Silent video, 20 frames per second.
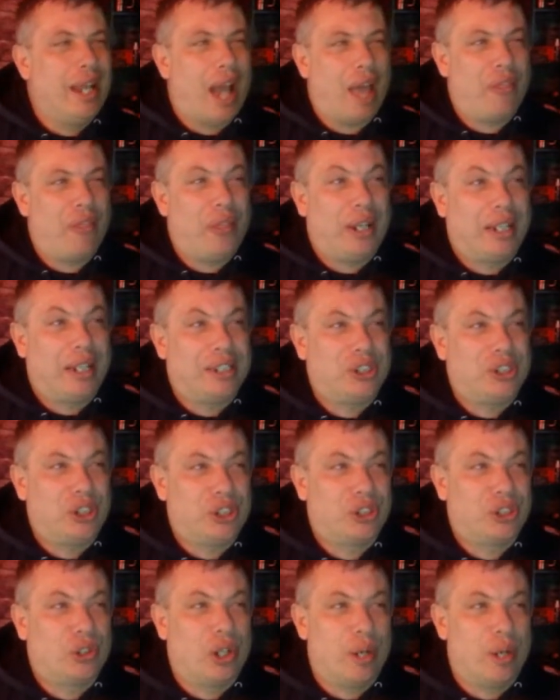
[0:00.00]
I think it's
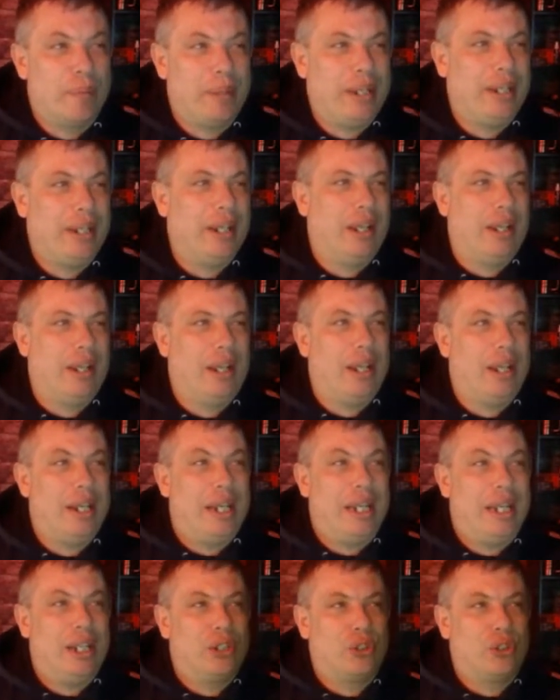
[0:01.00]
just going to be an
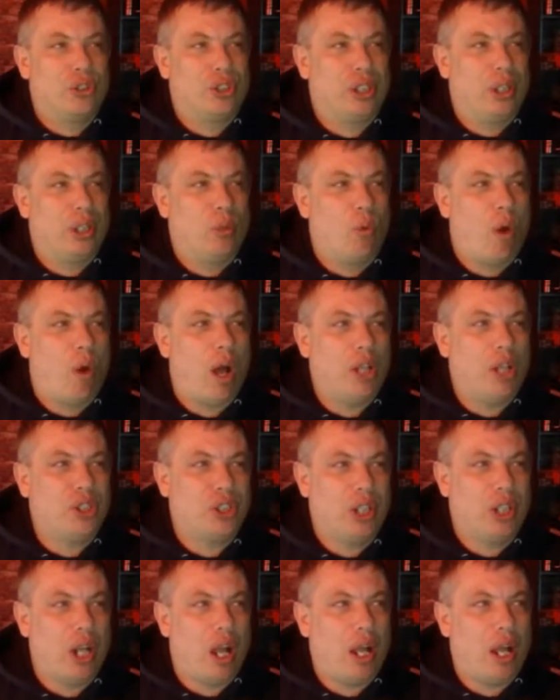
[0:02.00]
interesting watch
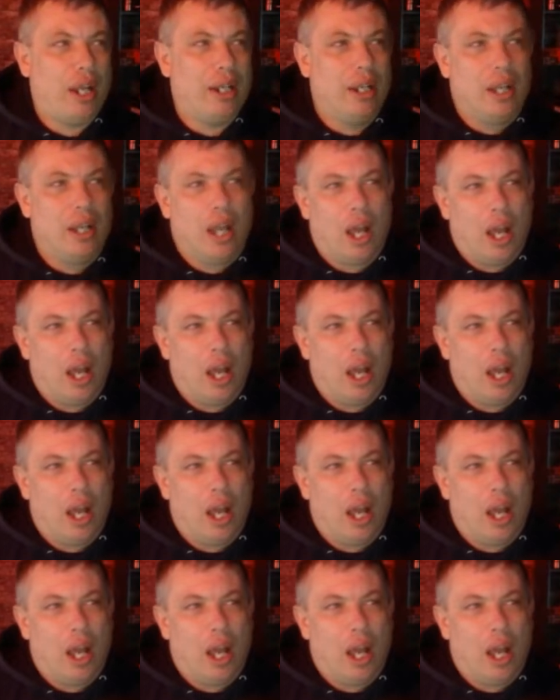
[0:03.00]
tonight.